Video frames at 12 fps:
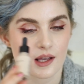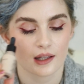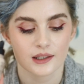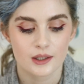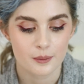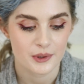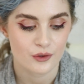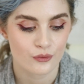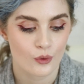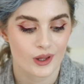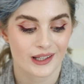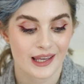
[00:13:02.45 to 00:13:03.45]
a little bit
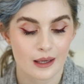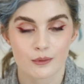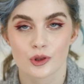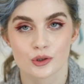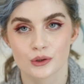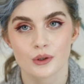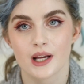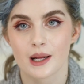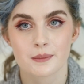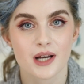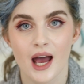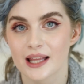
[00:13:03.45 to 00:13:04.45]
of oil came through, and
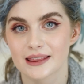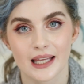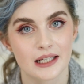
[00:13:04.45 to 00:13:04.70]
I'm not